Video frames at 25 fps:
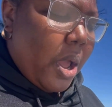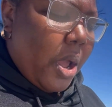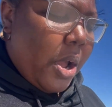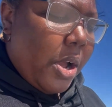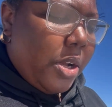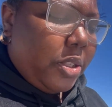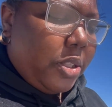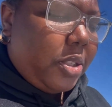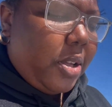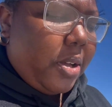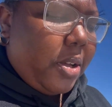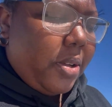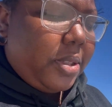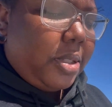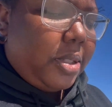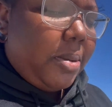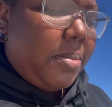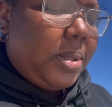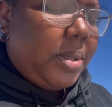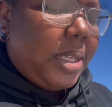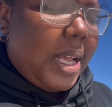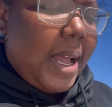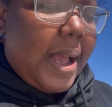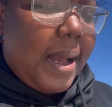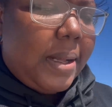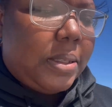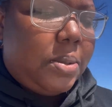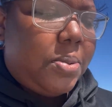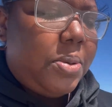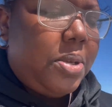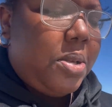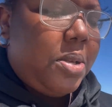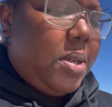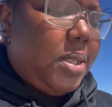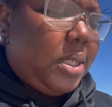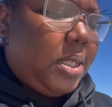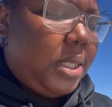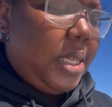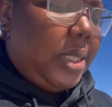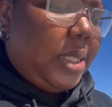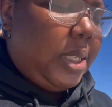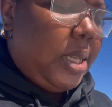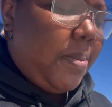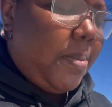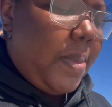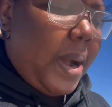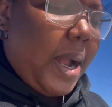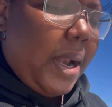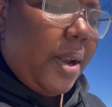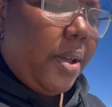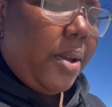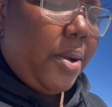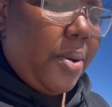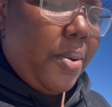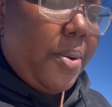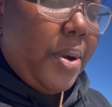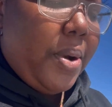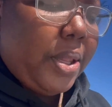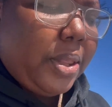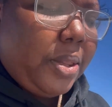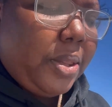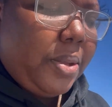So sometimes when you see somebody going